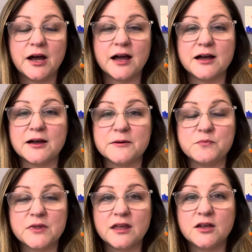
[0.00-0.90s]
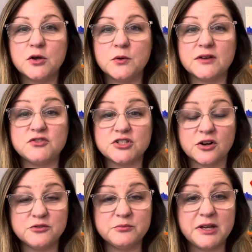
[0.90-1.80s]
who have
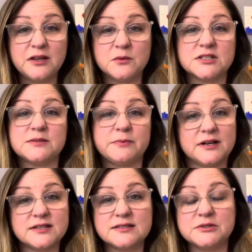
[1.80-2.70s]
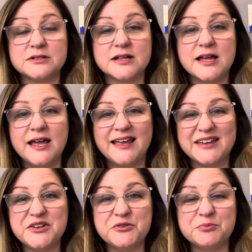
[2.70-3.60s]
shown me what's possible,
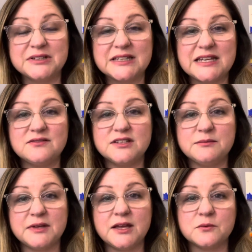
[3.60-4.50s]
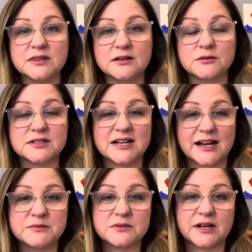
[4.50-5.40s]
and who believed in me when there were
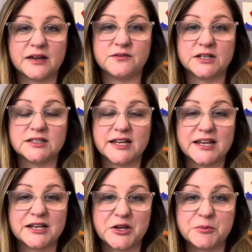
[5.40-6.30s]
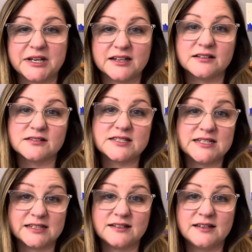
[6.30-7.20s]
times when I felt like nobody else
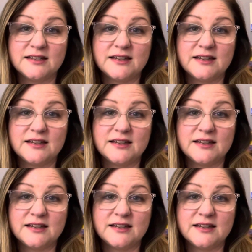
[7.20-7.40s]
did.